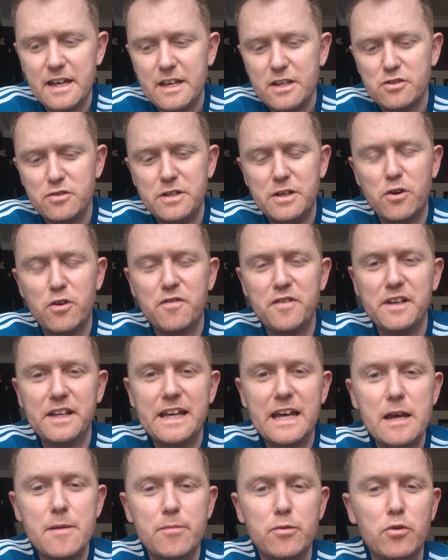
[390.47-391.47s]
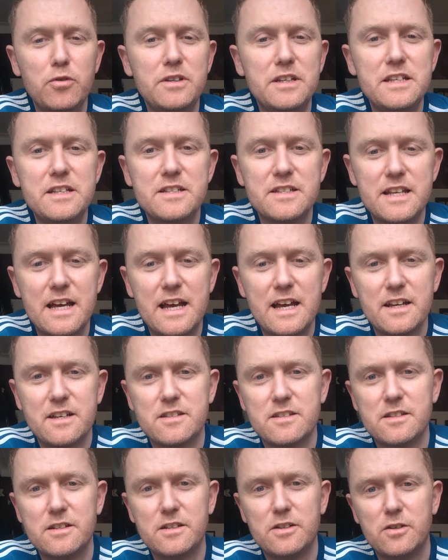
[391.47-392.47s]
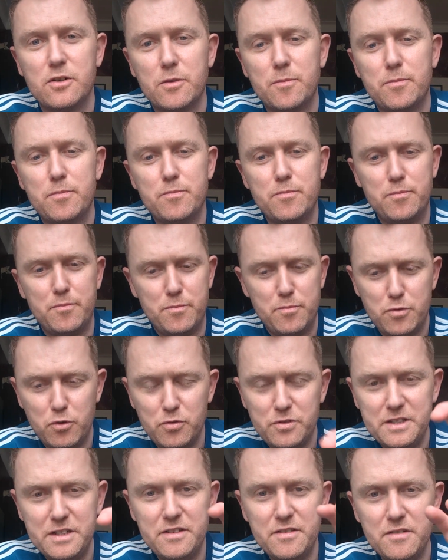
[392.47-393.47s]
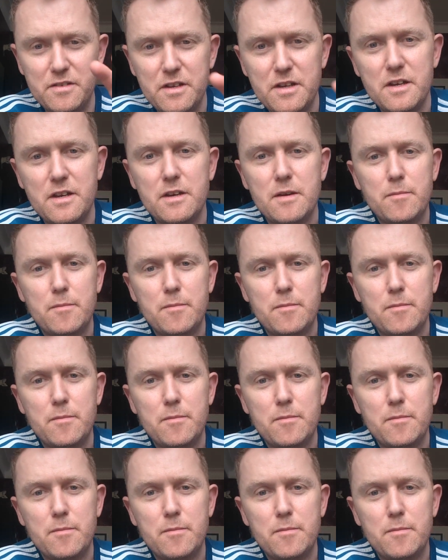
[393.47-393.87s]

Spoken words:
So you often get protein snacks that are protein